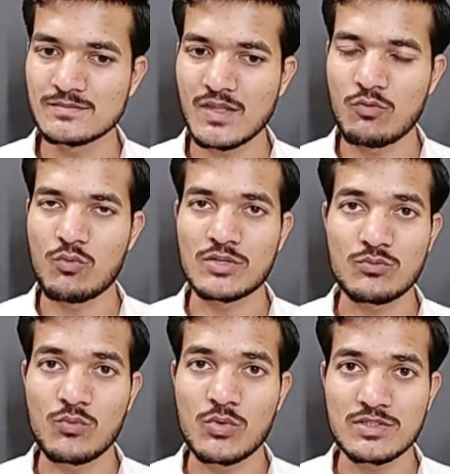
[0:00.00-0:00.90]

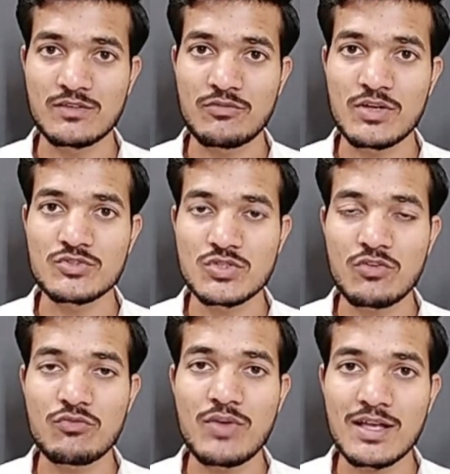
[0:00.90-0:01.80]
What is the function
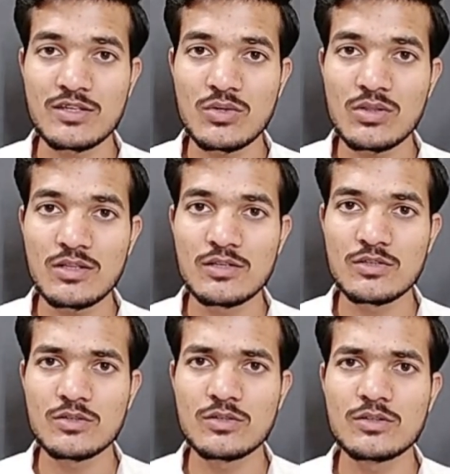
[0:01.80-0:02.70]
of vacuole?
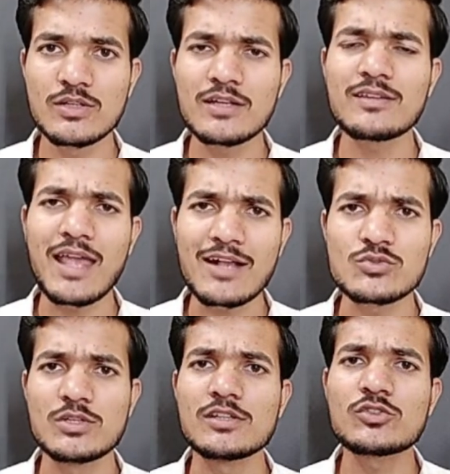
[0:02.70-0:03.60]
It's
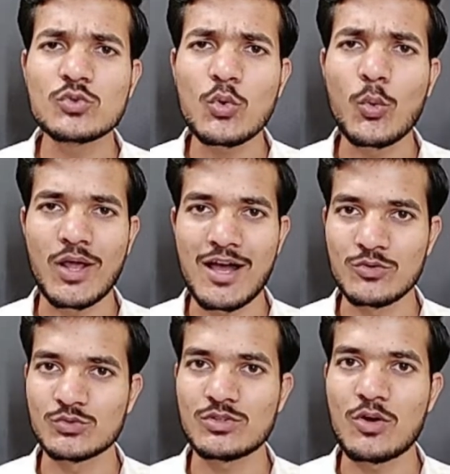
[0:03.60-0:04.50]
actually a
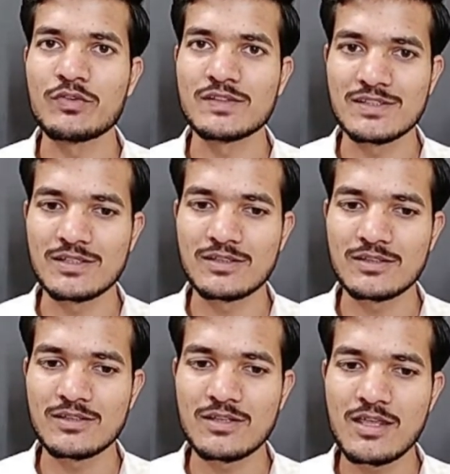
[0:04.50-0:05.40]
storehouse of a cell.
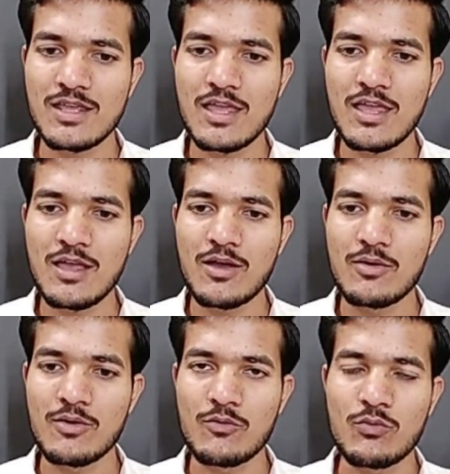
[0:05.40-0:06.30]

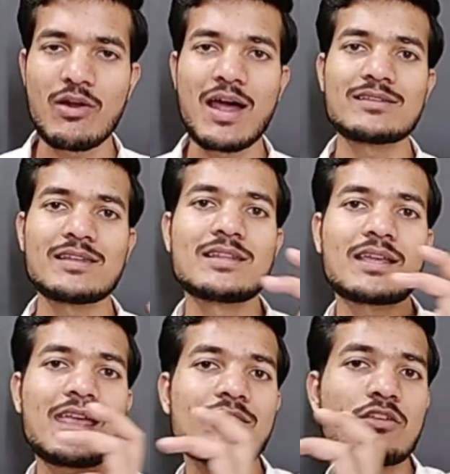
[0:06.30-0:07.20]
Whereas in the
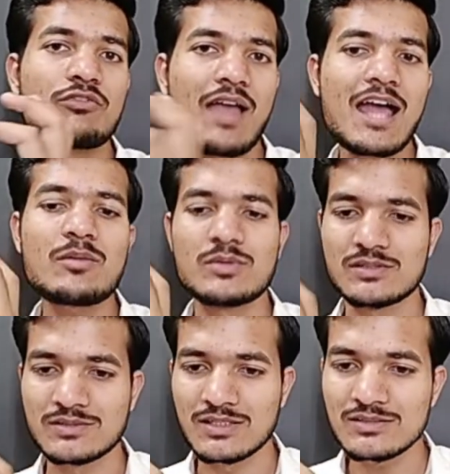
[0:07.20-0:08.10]
case of animal
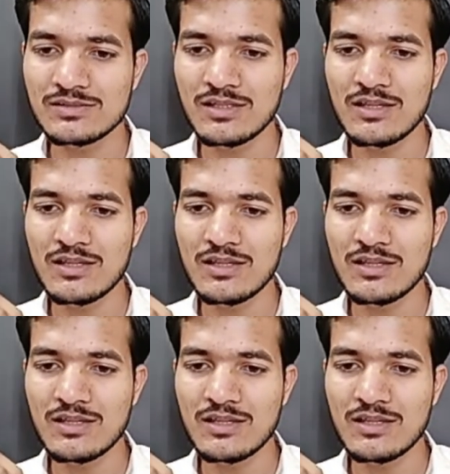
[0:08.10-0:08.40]
cells,